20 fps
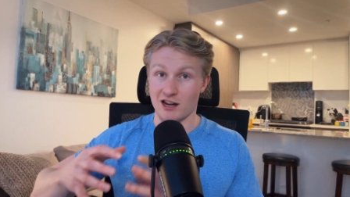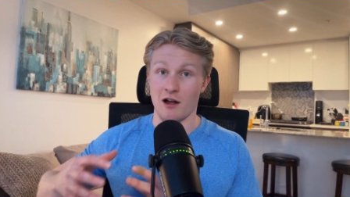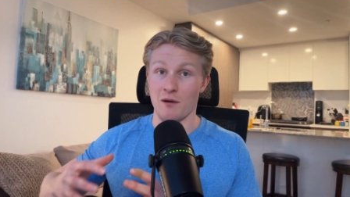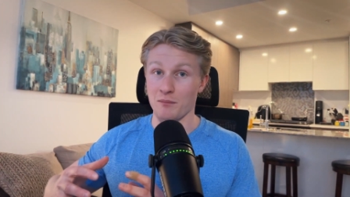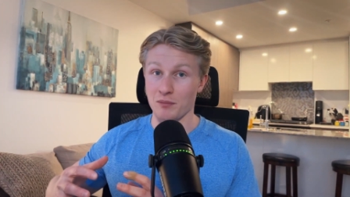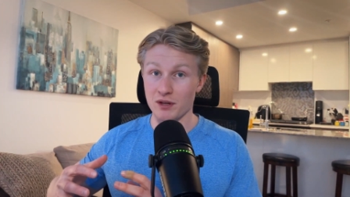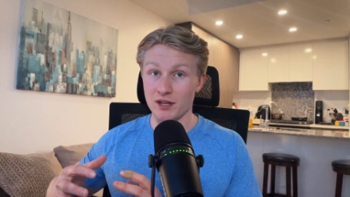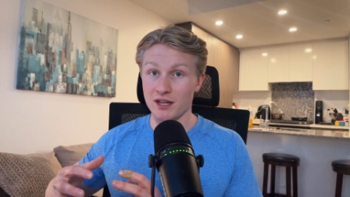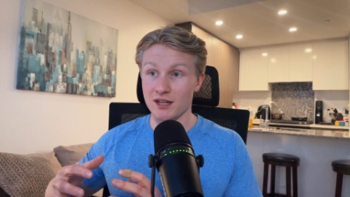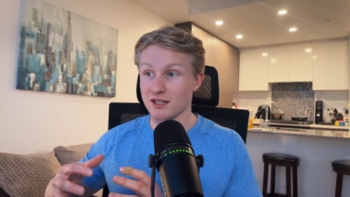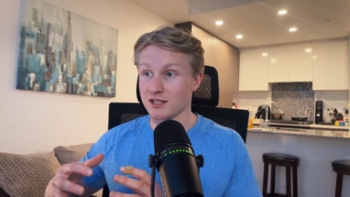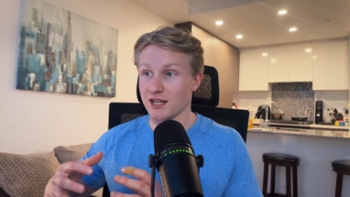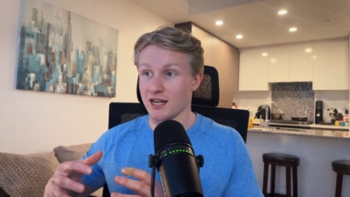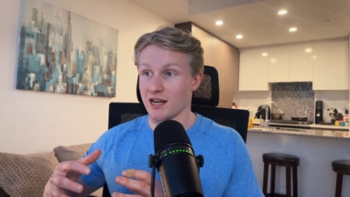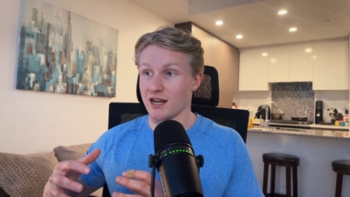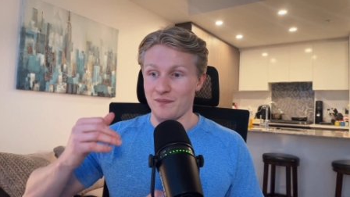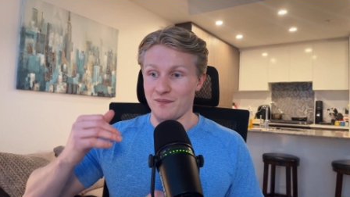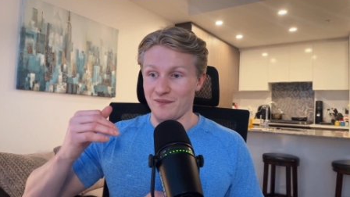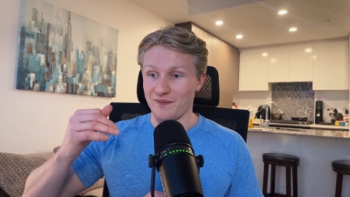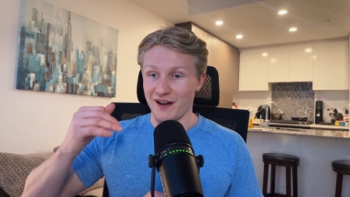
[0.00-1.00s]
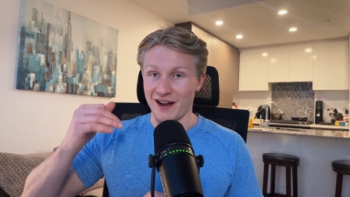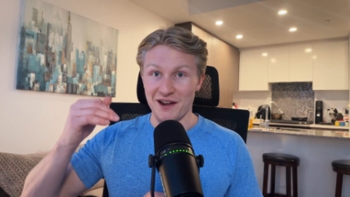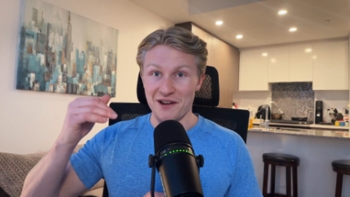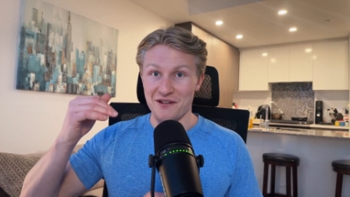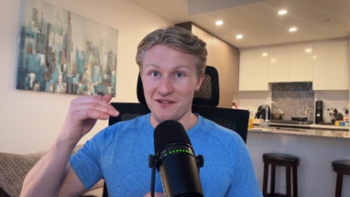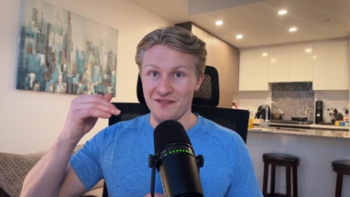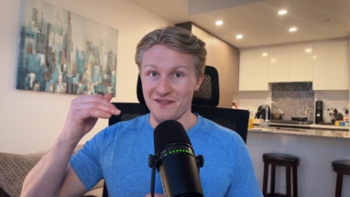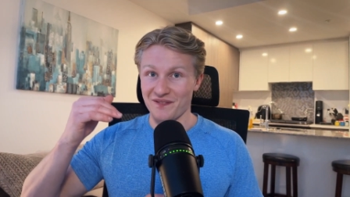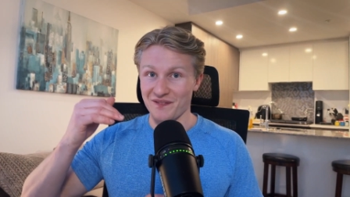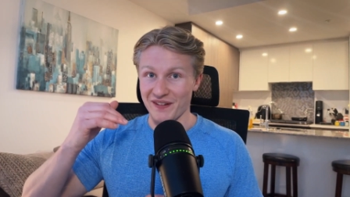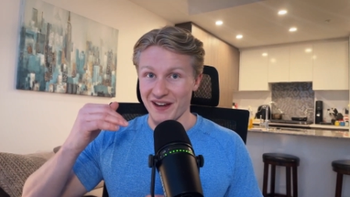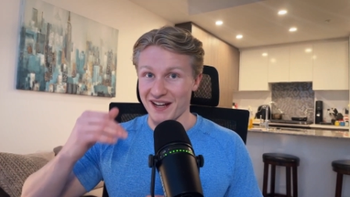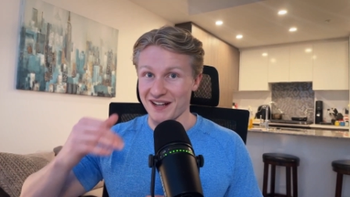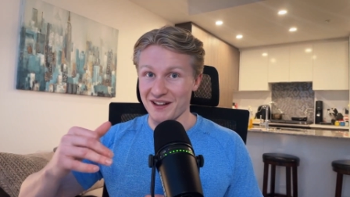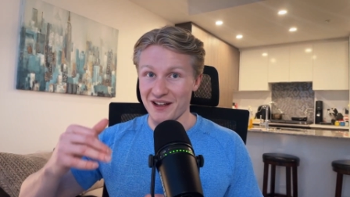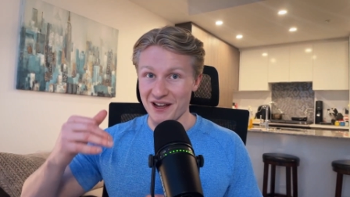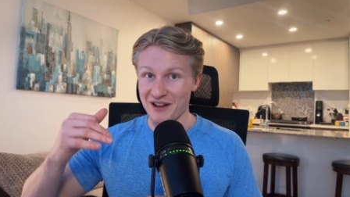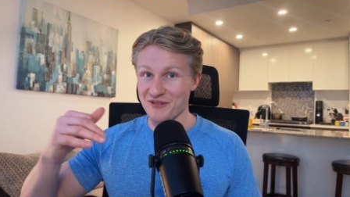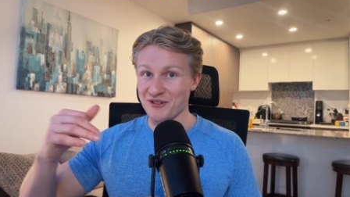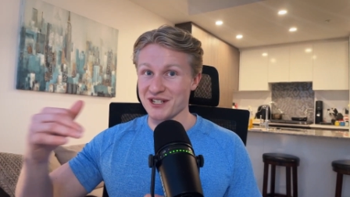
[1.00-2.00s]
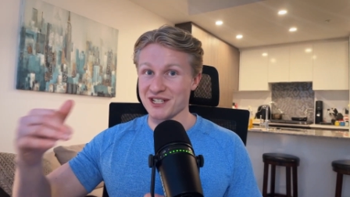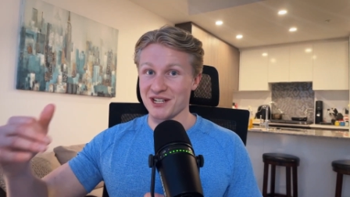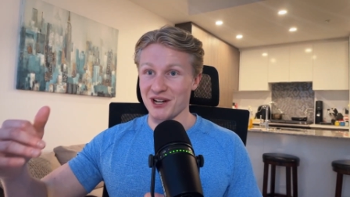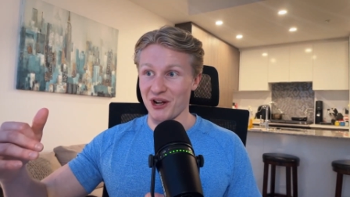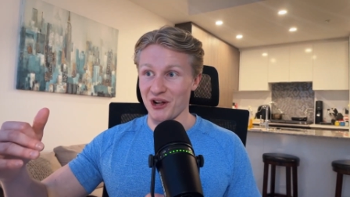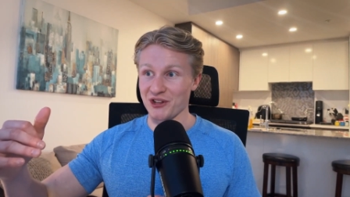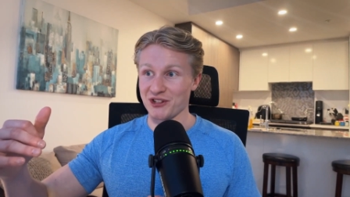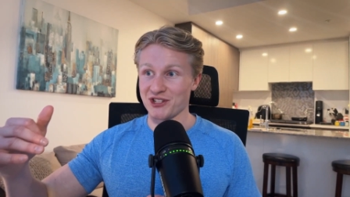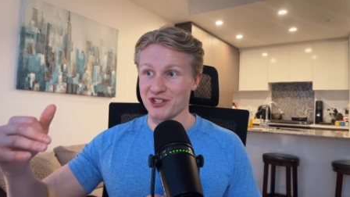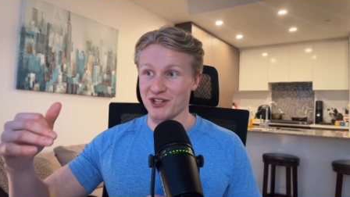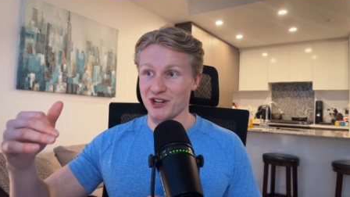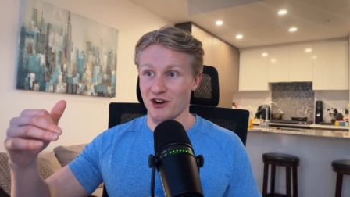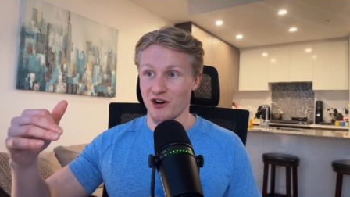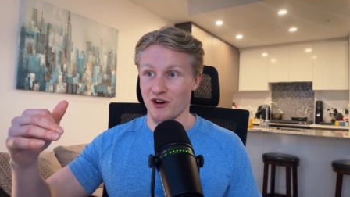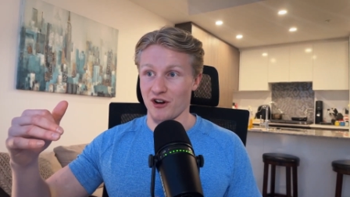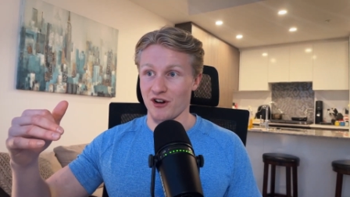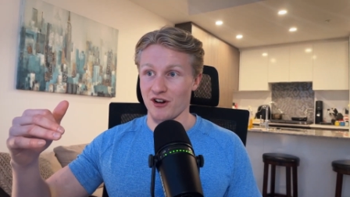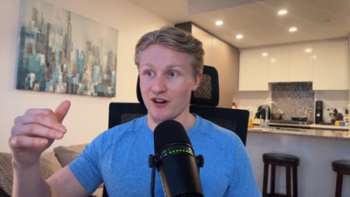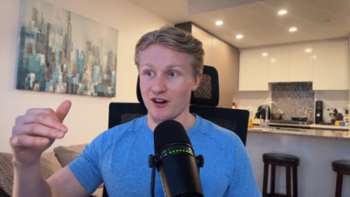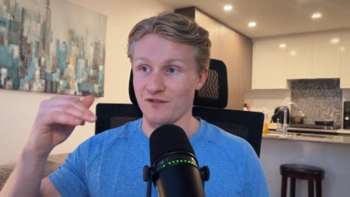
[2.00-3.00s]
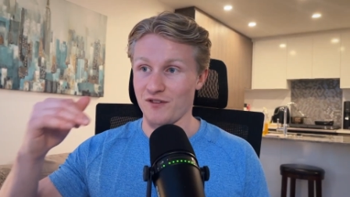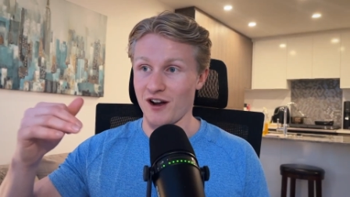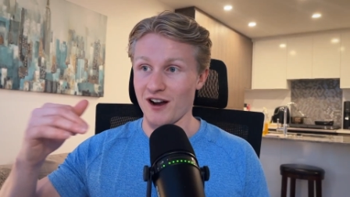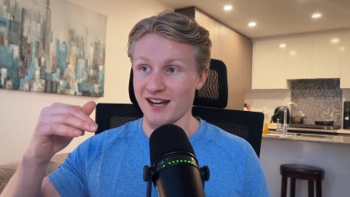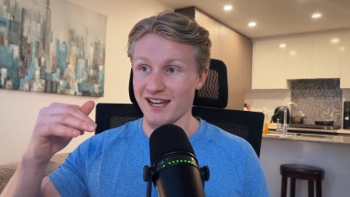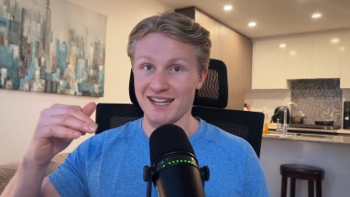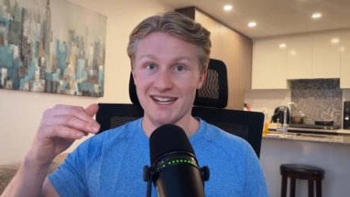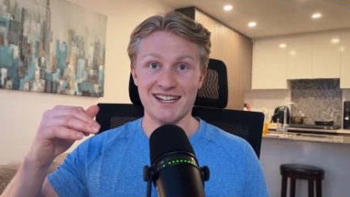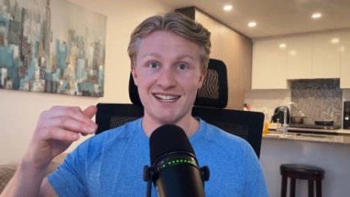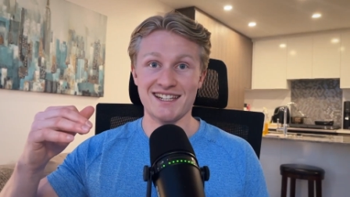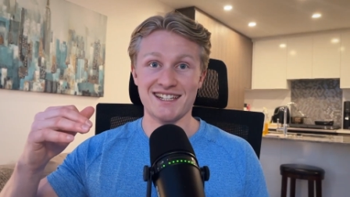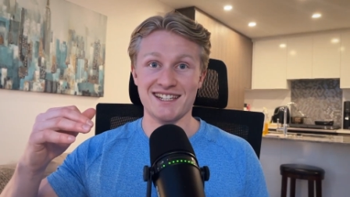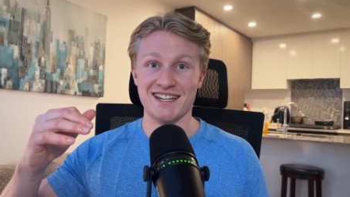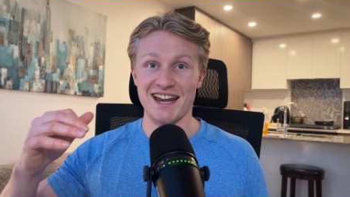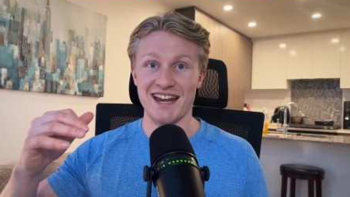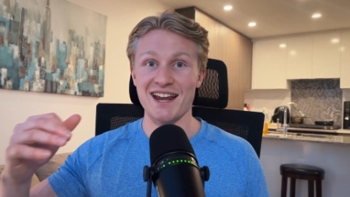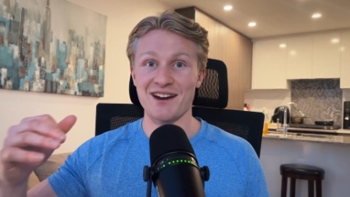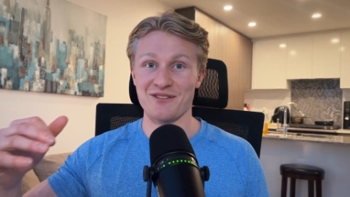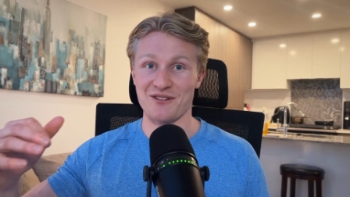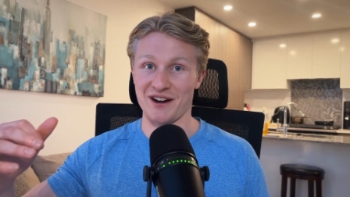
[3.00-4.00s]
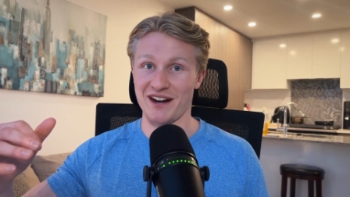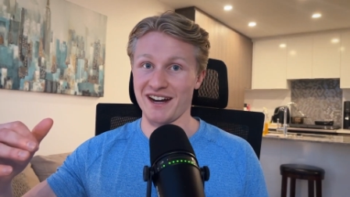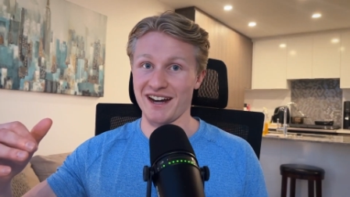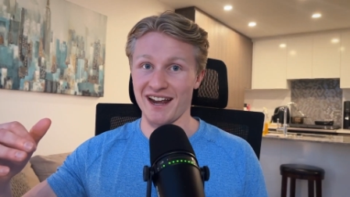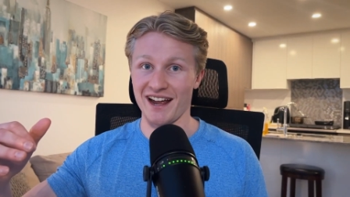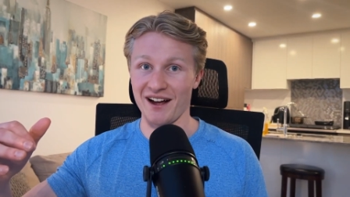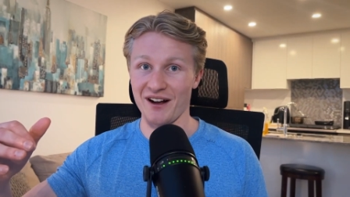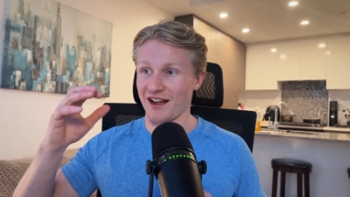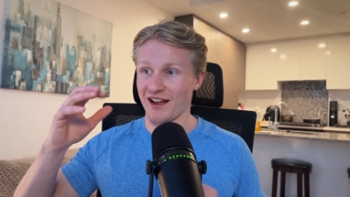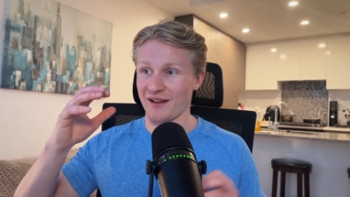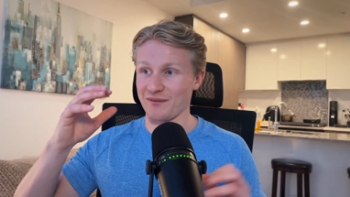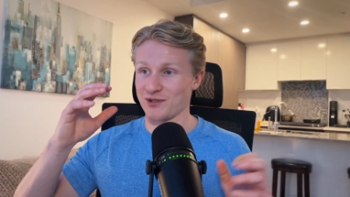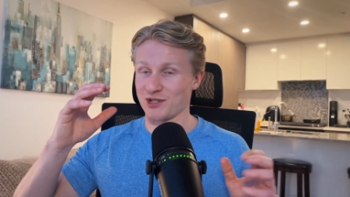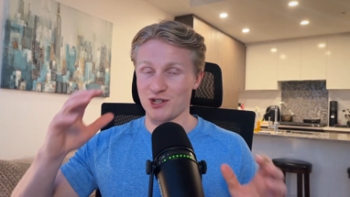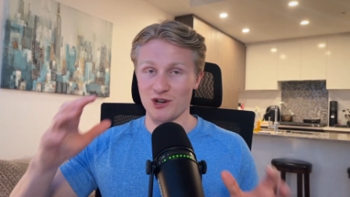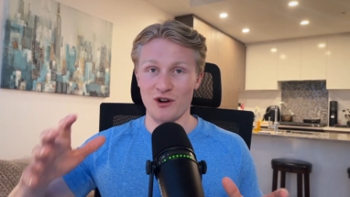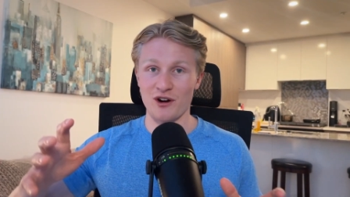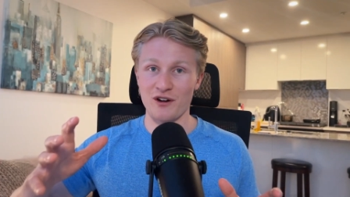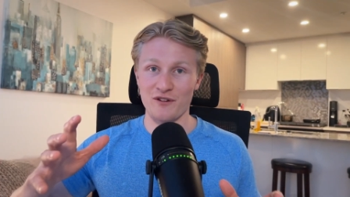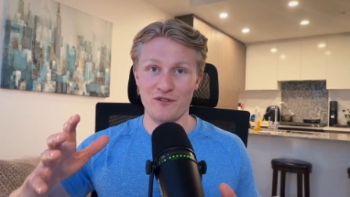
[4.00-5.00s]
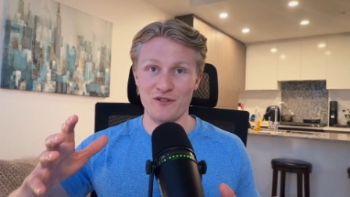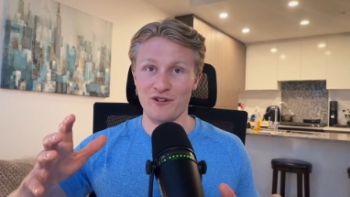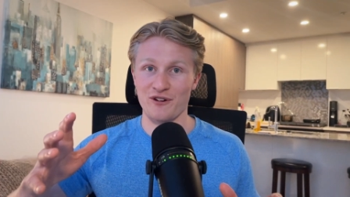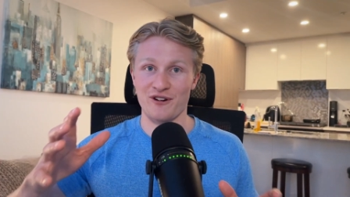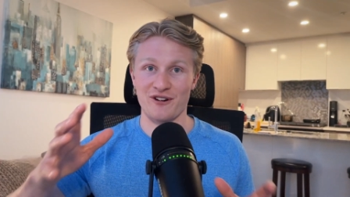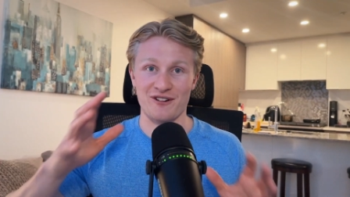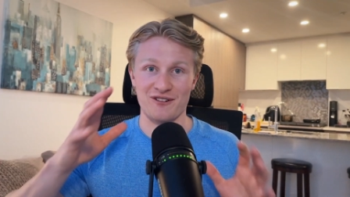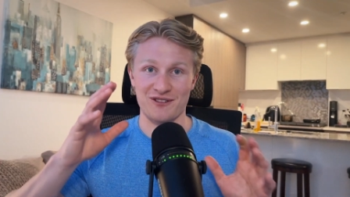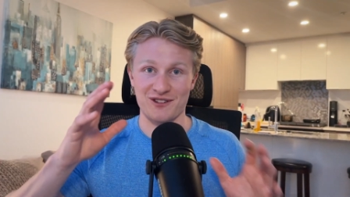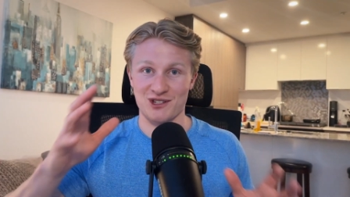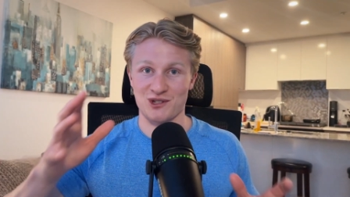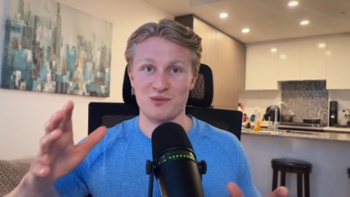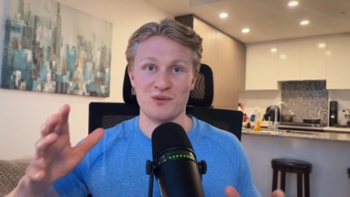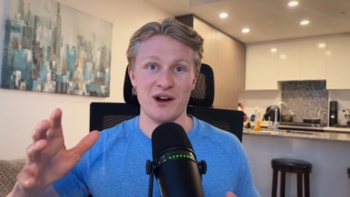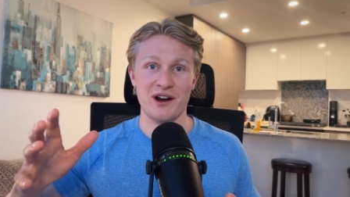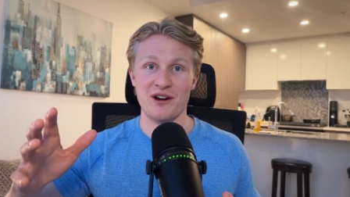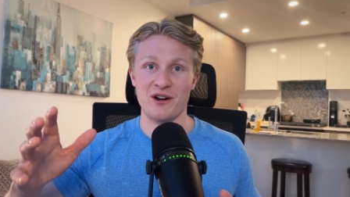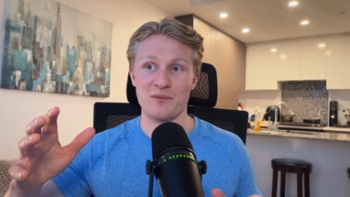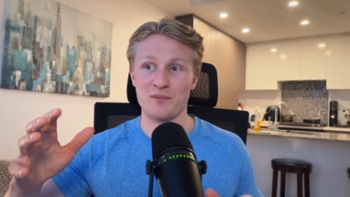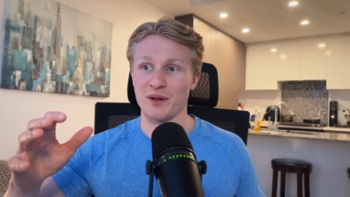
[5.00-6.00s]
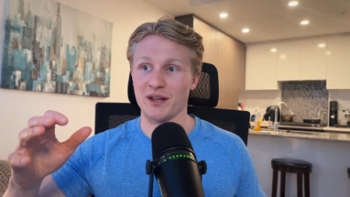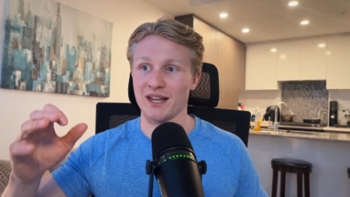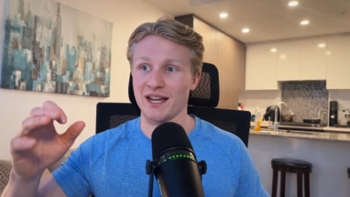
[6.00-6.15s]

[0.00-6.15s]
humbly, it's like my my client results are fucking insane right now. I'm sorry for swearing, but